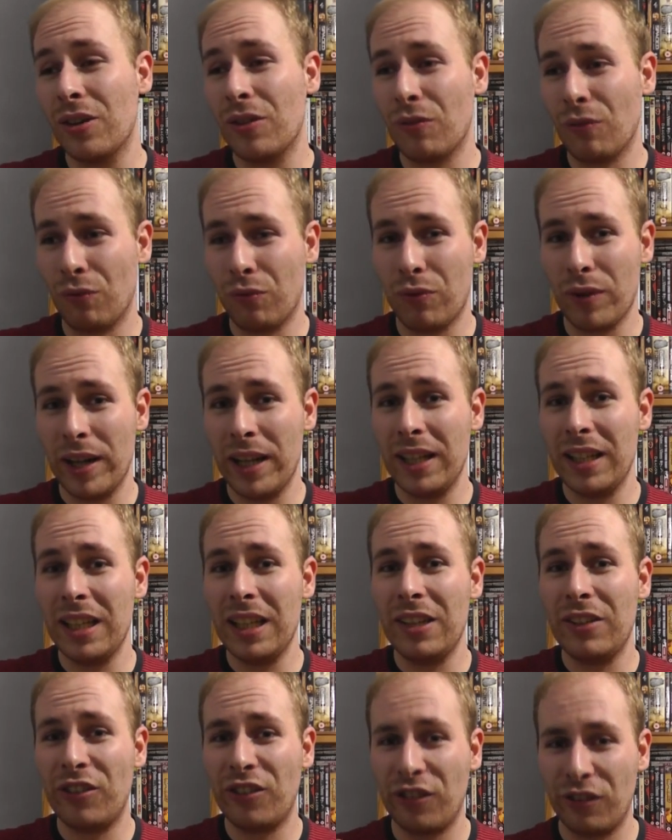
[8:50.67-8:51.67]

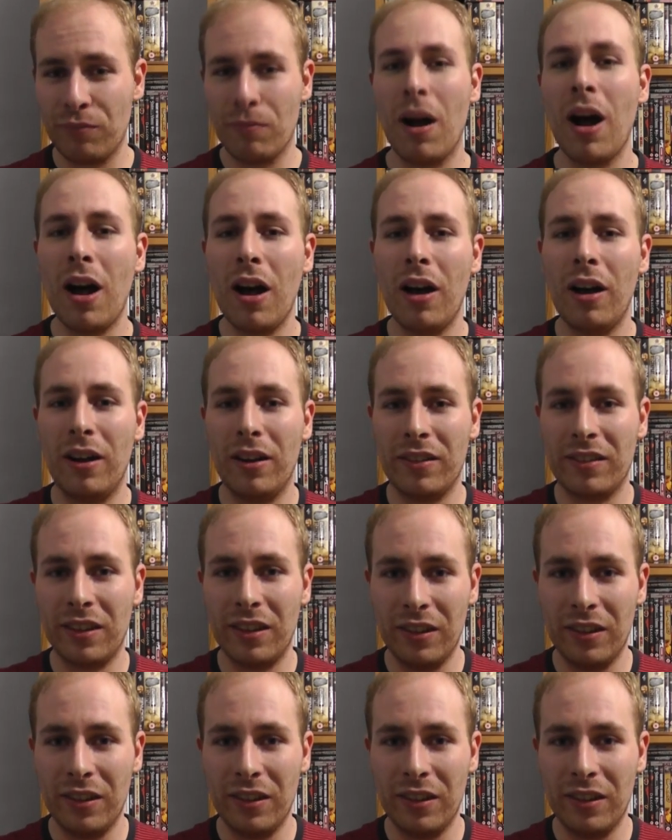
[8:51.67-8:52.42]
really smart